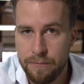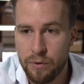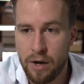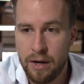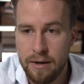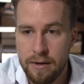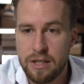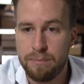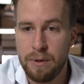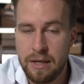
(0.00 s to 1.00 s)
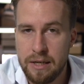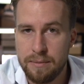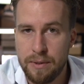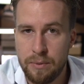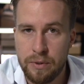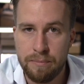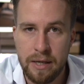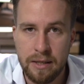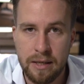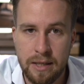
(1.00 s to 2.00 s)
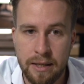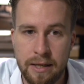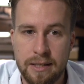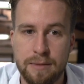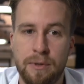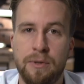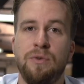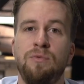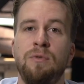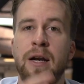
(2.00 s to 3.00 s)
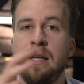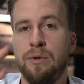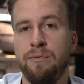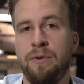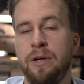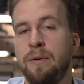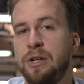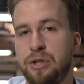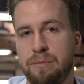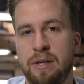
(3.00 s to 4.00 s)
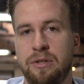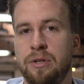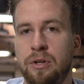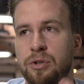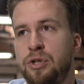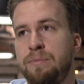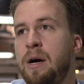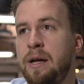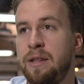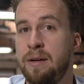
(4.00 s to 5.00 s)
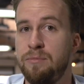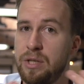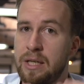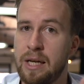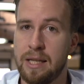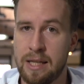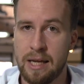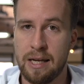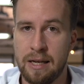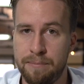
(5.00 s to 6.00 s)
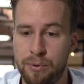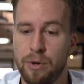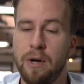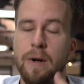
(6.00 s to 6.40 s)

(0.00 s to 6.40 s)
right? Speaking to people who've been there, done that experience, and running your valuation methodology by them to get their input.